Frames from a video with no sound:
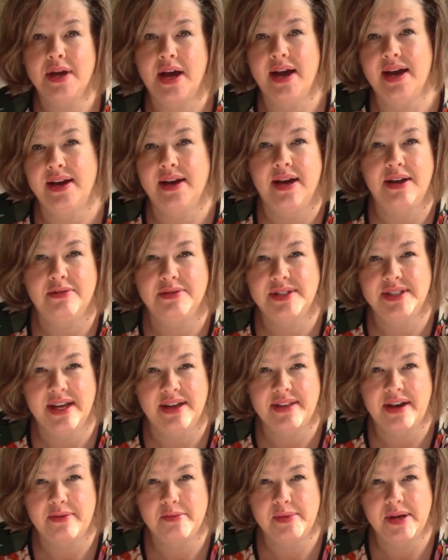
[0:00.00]
I don't see how
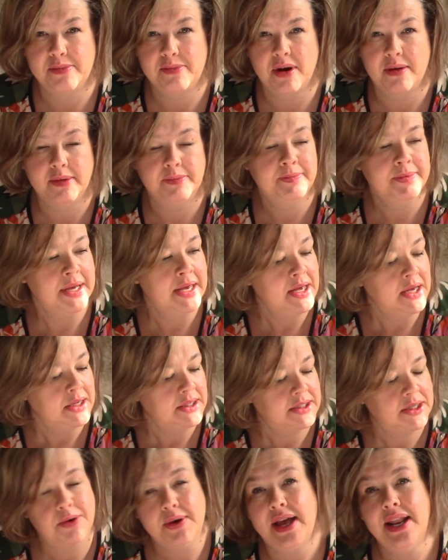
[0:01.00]
that would be a problem.
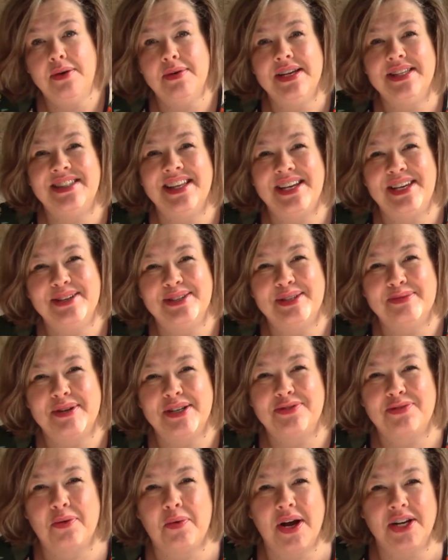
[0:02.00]
So anyways, thank you so
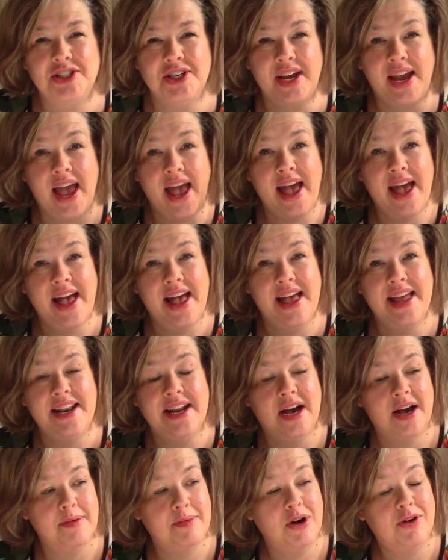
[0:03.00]
much for watching, and
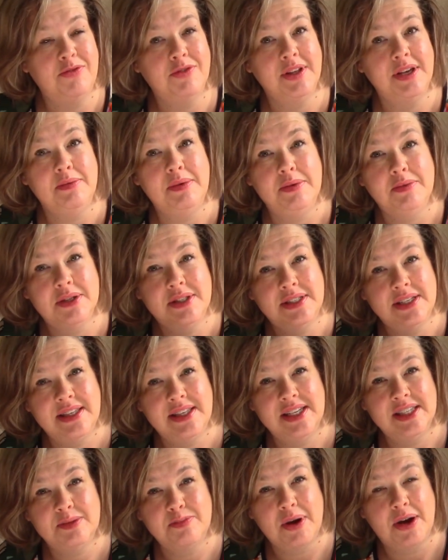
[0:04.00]
hopefully we will see
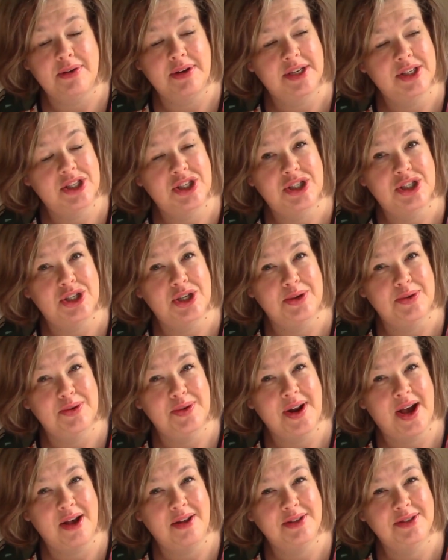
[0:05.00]
these sprouting
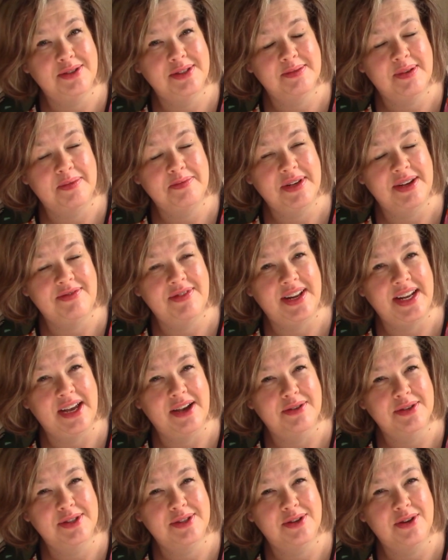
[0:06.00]
soon. I'll do some update
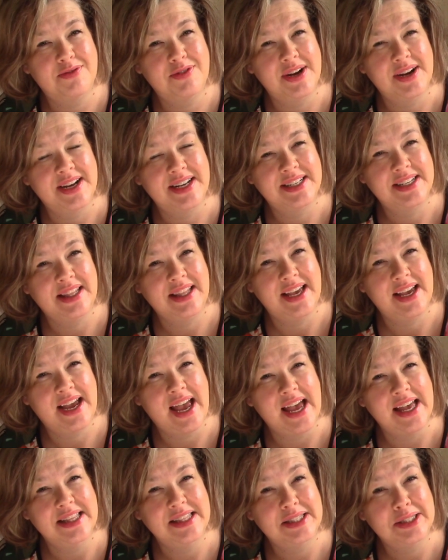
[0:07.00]
videos, so don't forget to like
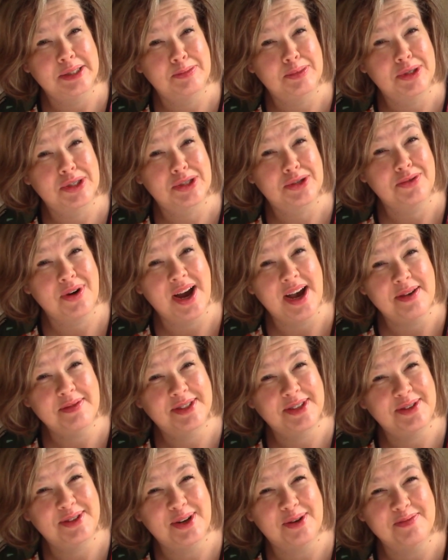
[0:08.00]
and subscribe
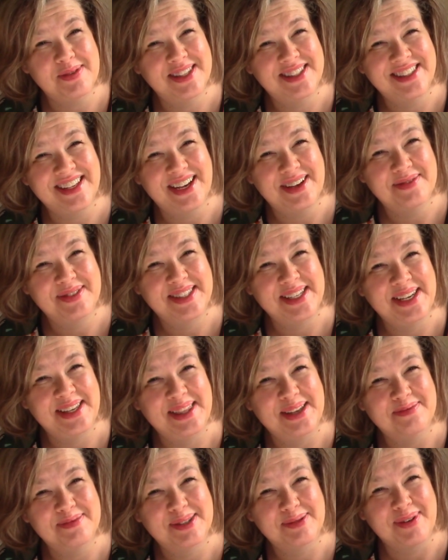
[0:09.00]
so you don't miss seeing
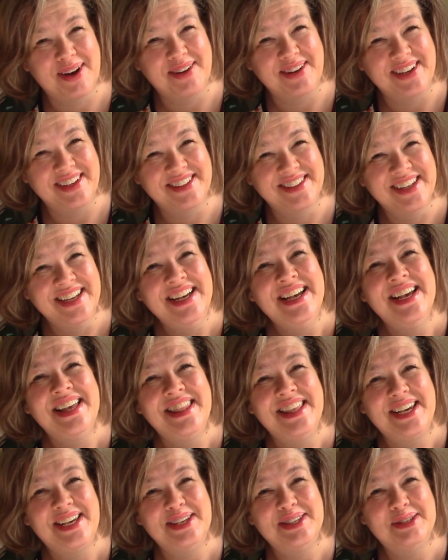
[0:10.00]
them sprouting.
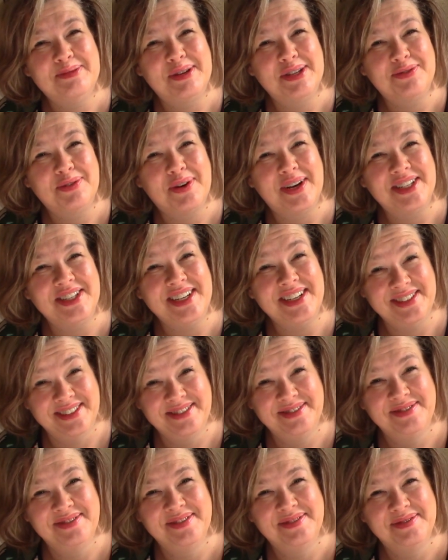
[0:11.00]
Thank you so much for watching.
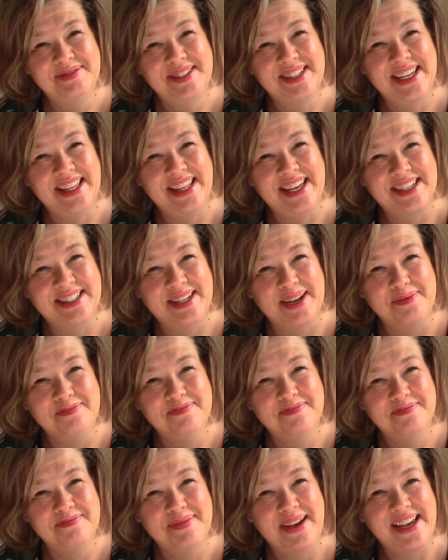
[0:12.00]
See you next time.
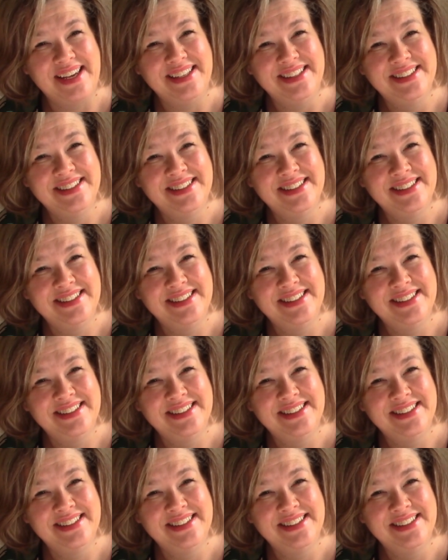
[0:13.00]
Bye.